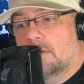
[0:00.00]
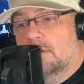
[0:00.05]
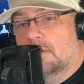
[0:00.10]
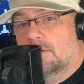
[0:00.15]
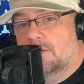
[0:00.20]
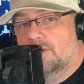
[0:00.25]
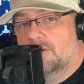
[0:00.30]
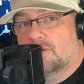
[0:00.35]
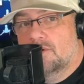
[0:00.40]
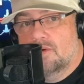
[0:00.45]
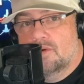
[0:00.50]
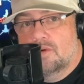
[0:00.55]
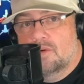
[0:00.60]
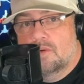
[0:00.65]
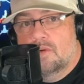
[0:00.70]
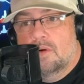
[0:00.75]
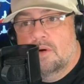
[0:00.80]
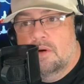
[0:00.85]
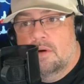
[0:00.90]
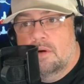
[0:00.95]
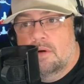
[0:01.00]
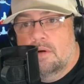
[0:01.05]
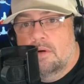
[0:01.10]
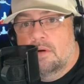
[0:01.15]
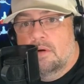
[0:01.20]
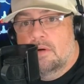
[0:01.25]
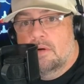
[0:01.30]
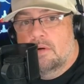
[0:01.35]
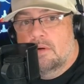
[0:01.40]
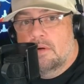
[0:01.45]
to
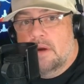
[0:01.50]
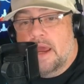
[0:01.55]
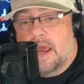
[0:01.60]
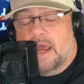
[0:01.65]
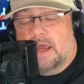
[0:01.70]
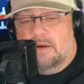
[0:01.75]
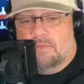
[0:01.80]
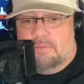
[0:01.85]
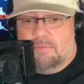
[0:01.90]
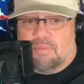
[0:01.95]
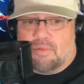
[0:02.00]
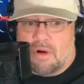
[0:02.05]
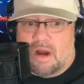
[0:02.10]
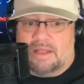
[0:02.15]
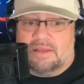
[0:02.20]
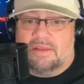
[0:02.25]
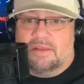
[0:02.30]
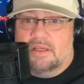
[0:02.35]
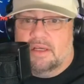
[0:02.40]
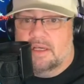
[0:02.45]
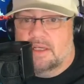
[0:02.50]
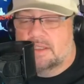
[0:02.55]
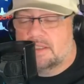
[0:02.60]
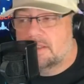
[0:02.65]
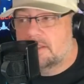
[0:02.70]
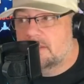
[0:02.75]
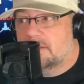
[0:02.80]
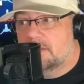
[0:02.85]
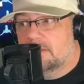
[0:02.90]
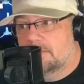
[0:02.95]
and brought
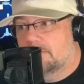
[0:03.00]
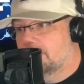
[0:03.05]
this